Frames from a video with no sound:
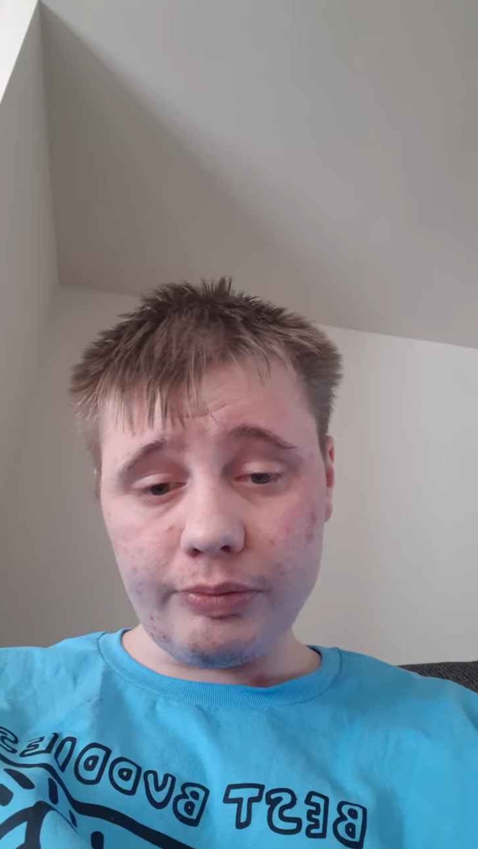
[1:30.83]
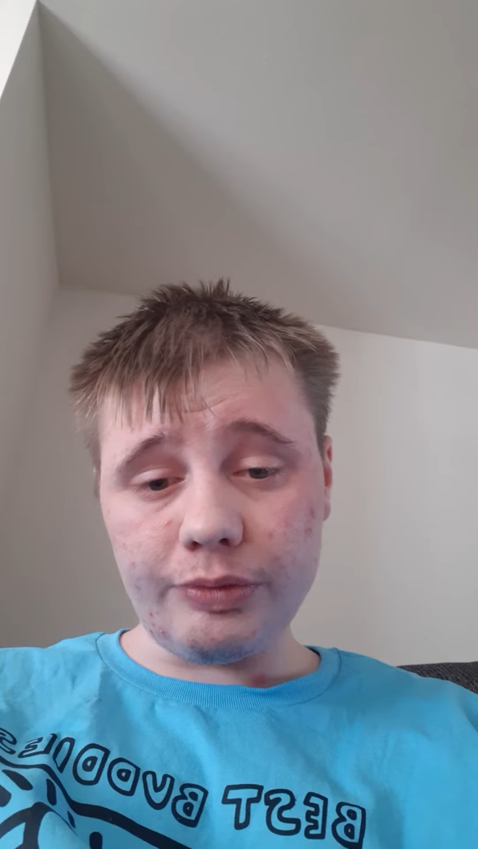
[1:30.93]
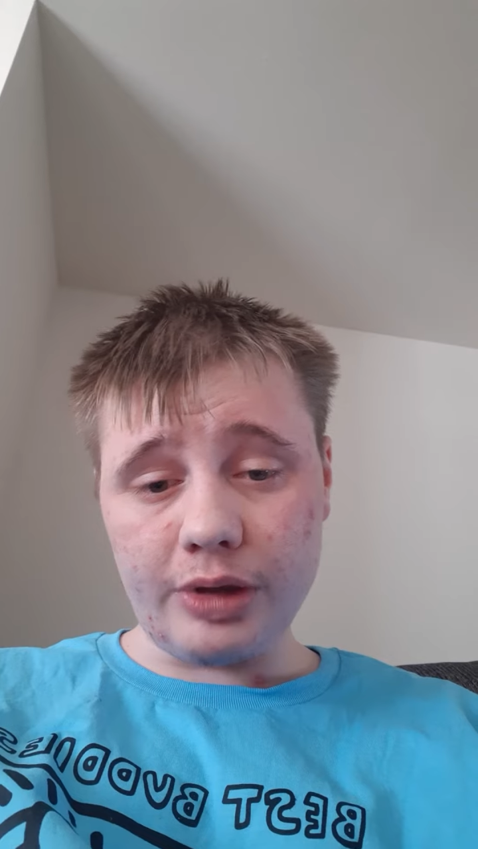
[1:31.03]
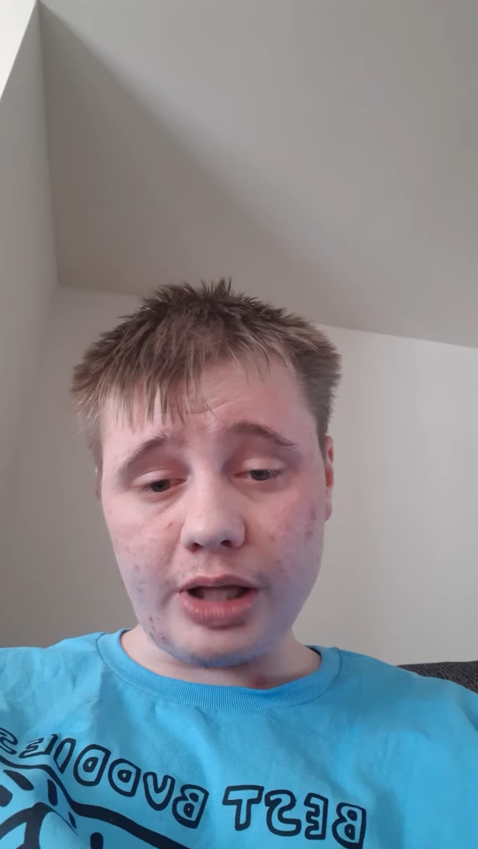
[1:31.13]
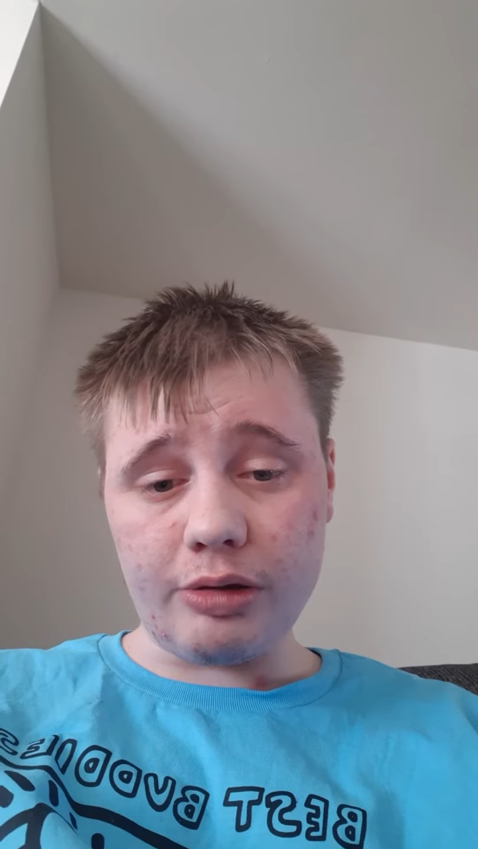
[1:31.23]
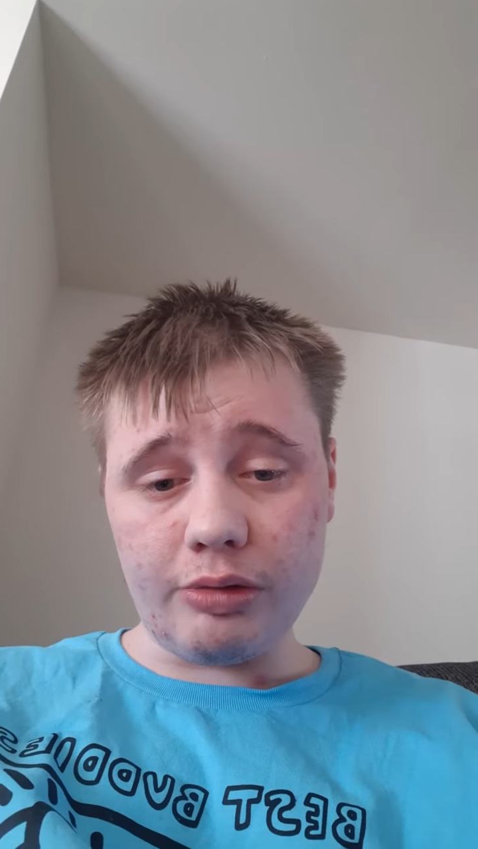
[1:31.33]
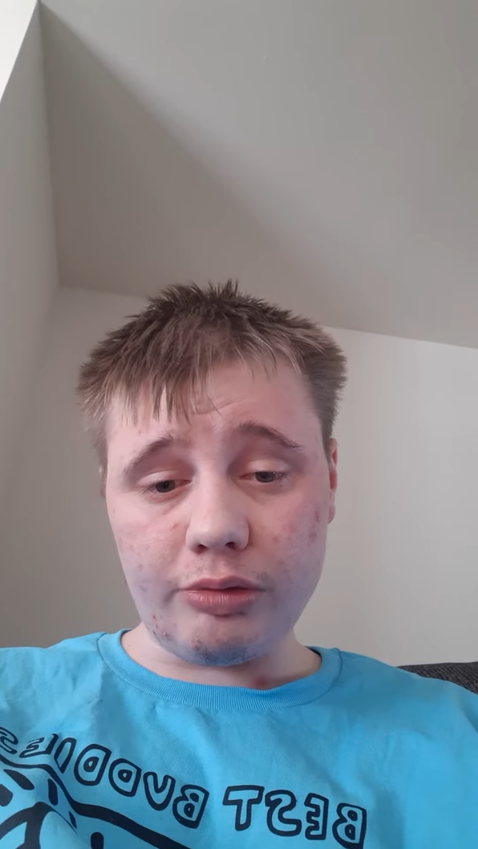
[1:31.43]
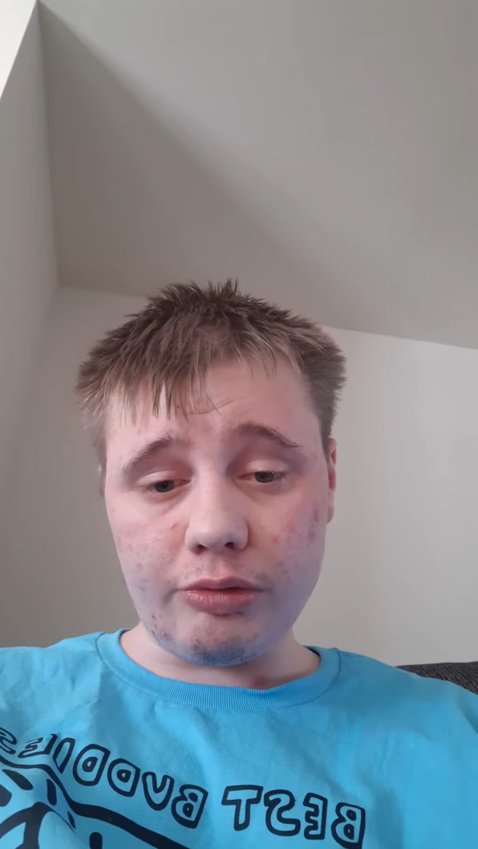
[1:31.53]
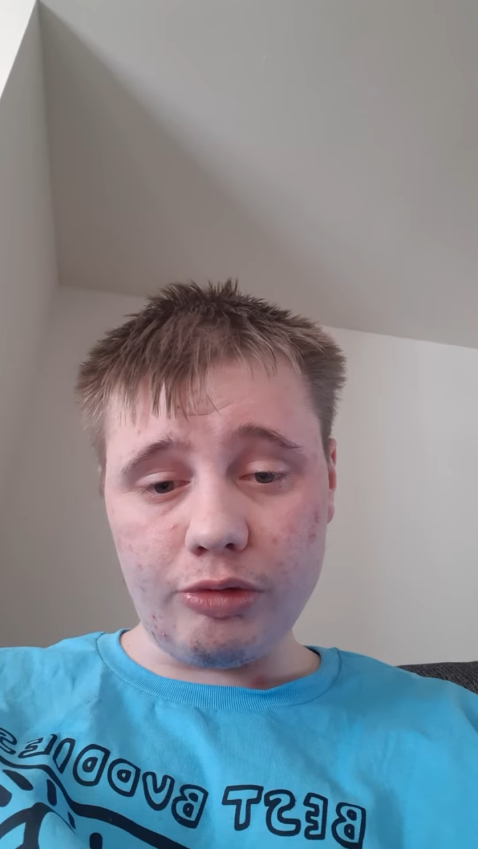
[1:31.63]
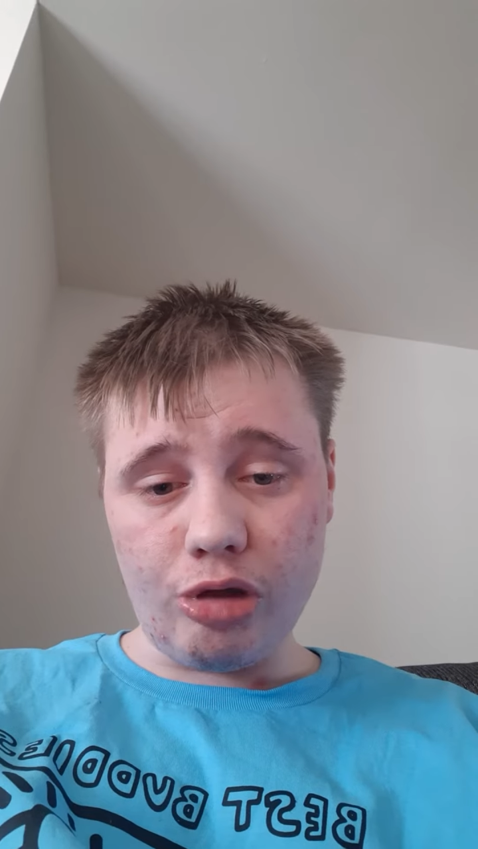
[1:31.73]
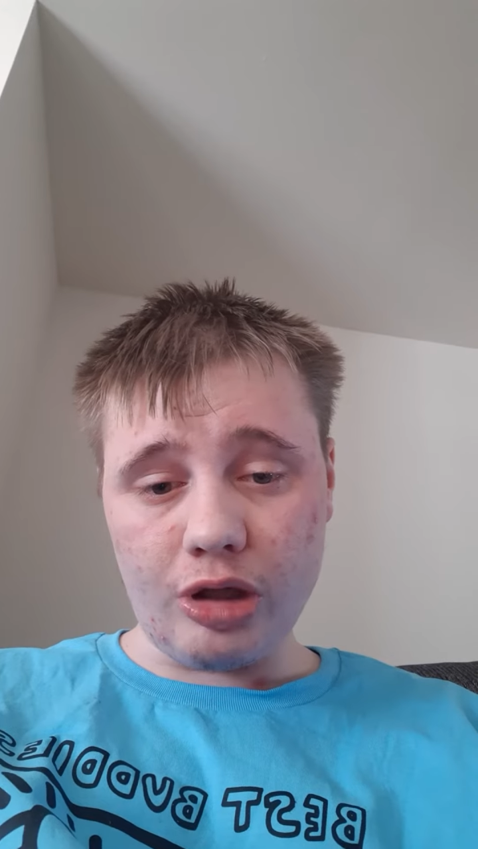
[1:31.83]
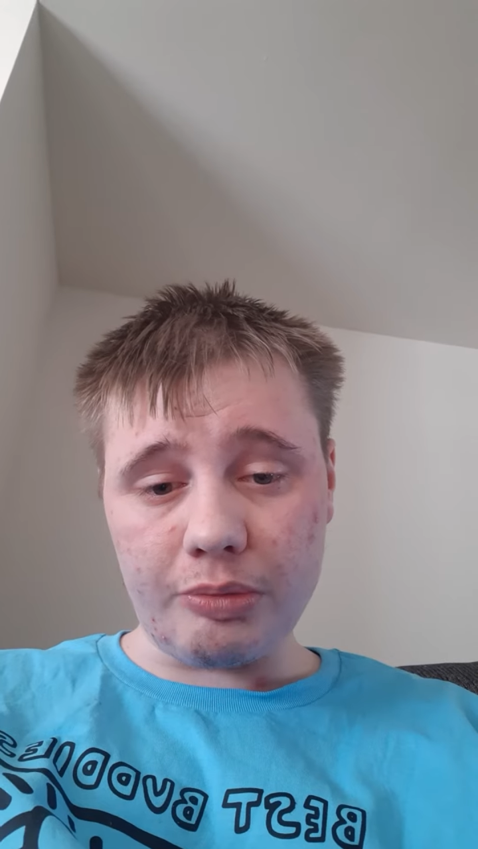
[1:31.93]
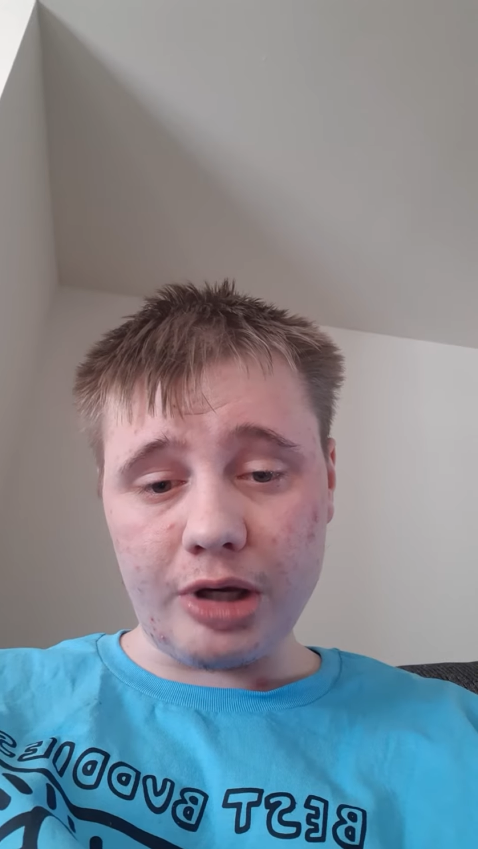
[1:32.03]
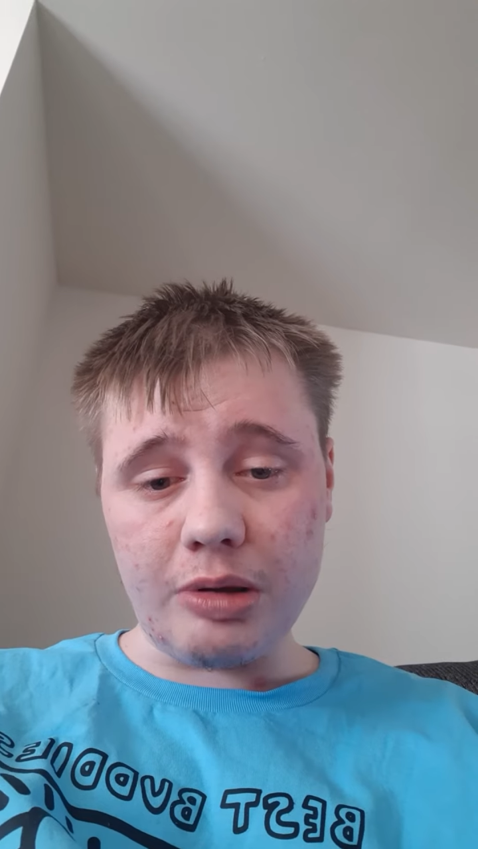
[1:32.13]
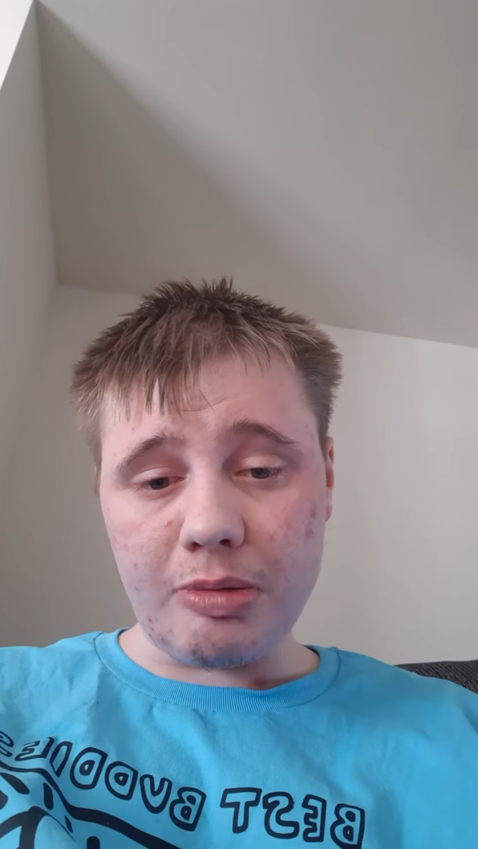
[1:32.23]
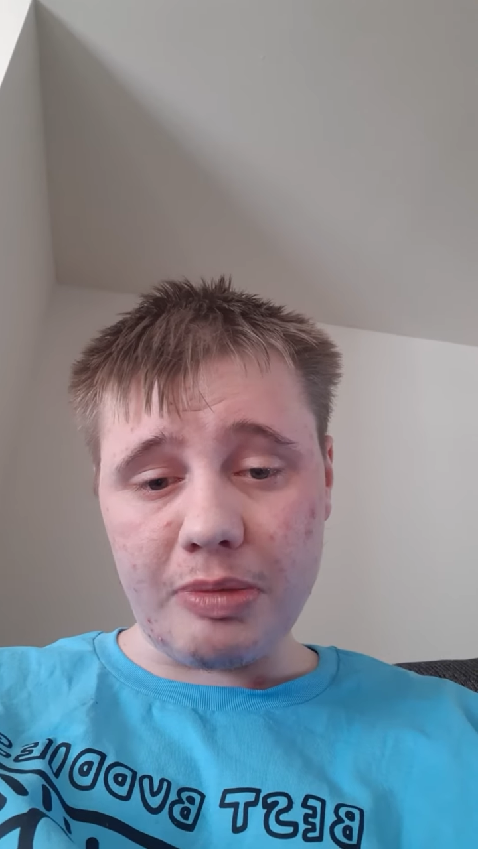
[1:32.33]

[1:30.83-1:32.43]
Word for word: that Sam Raimi